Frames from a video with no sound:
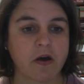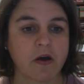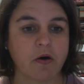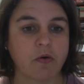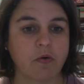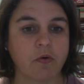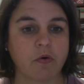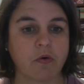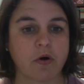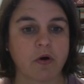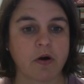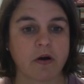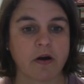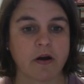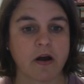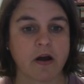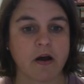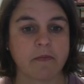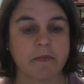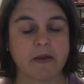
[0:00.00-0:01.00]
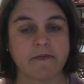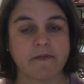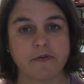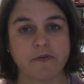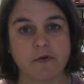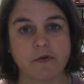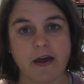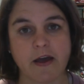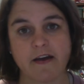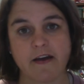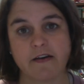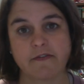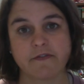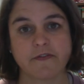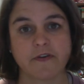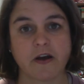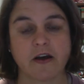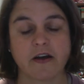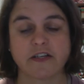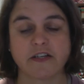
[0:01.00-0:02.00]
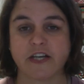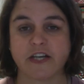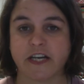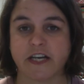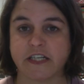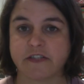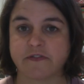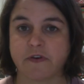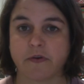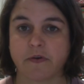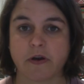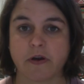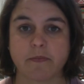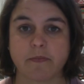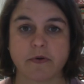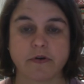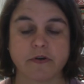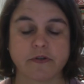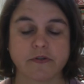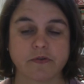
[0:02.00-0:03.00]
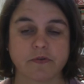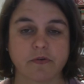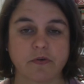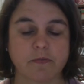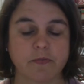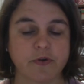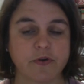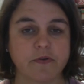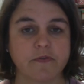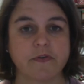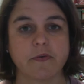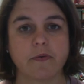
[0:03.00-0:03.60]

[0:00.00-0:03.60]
or if you have changed phone numbers or moved,